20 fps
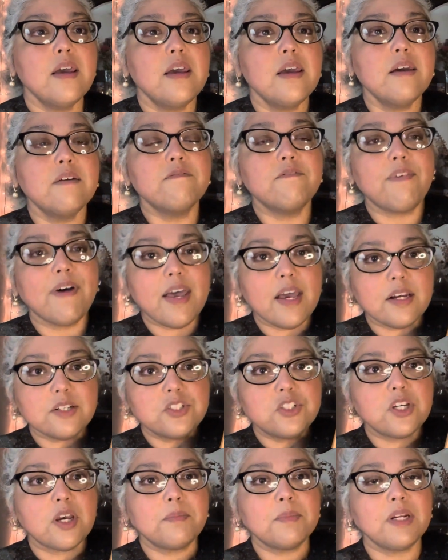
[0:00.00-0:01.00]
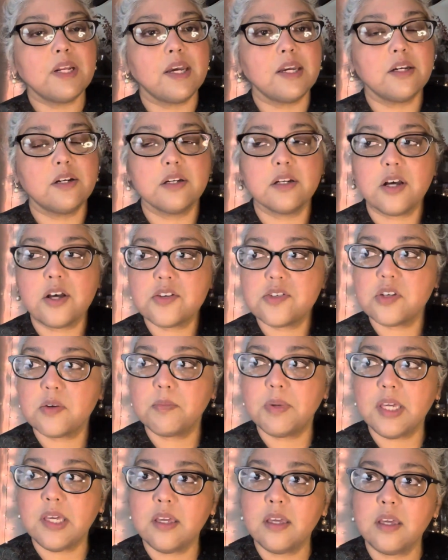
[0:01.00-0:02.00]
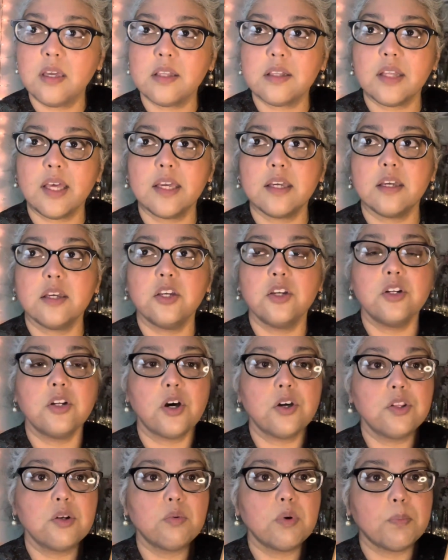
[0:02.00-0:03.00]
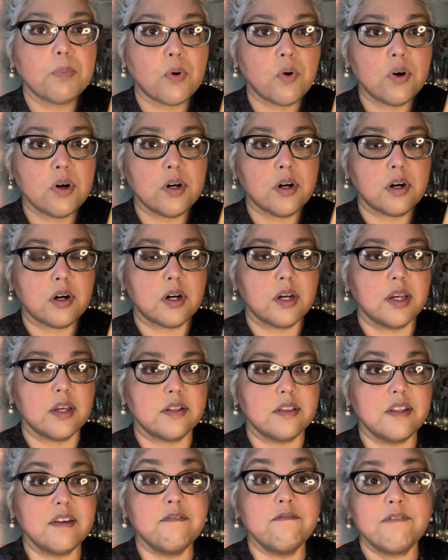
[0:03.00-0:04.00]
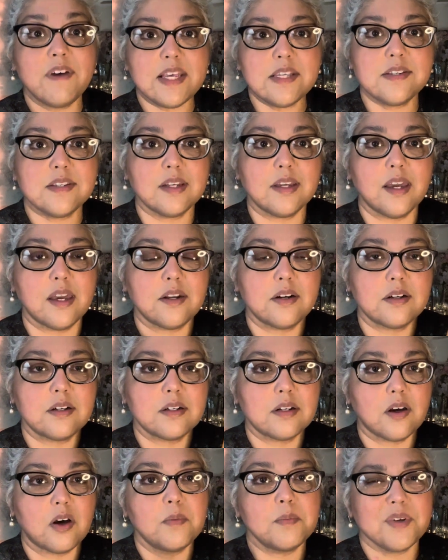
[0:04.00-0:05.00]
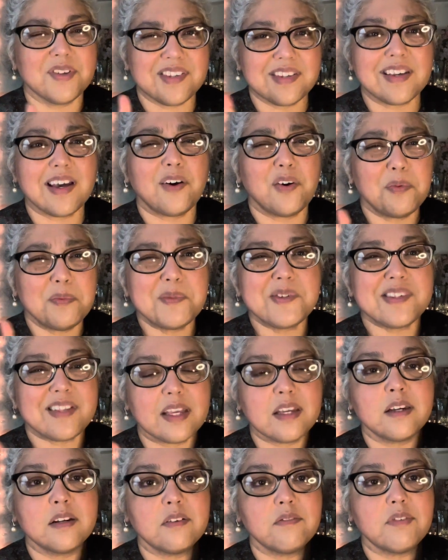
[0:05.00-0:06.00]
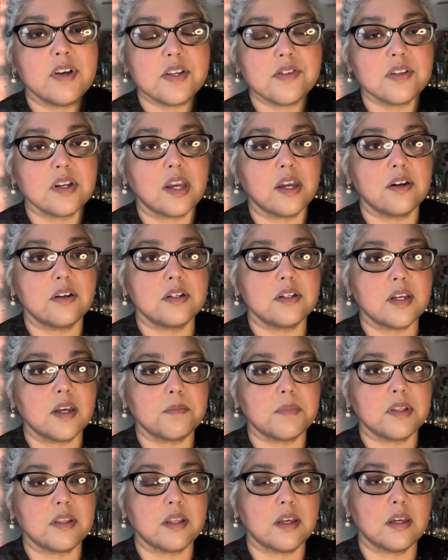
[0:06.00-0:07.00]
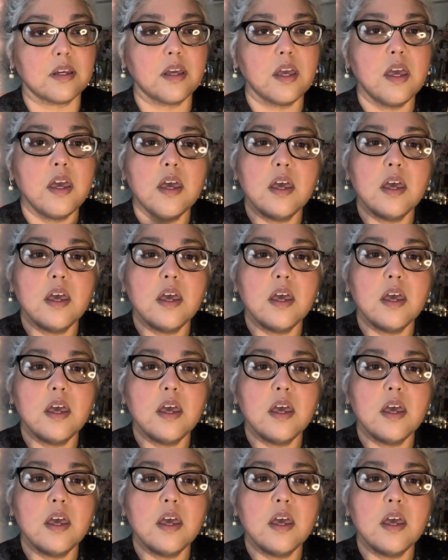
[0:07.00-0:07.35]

In fact, Gemini could also be like, you know, the reporter, uh, the investigator, almost, almost like an investigator type of thing.